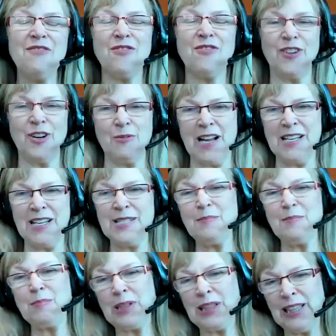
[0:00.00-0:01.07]
everyone to
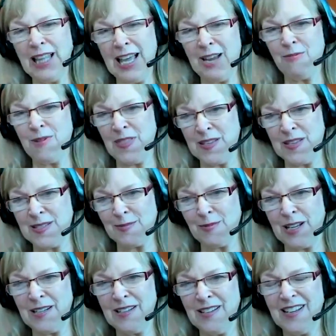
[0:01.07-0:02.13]
play with this
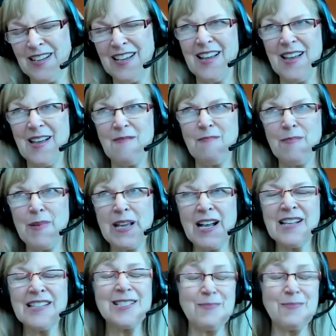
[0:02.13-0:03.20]
one
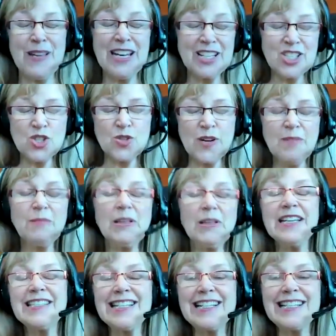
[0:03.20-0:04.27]
because it's been
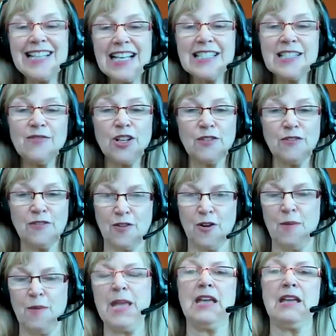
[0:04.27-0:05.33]
extremely successful
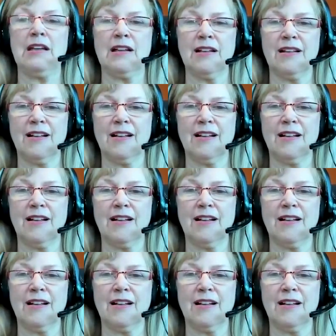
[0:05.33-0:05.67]
for me.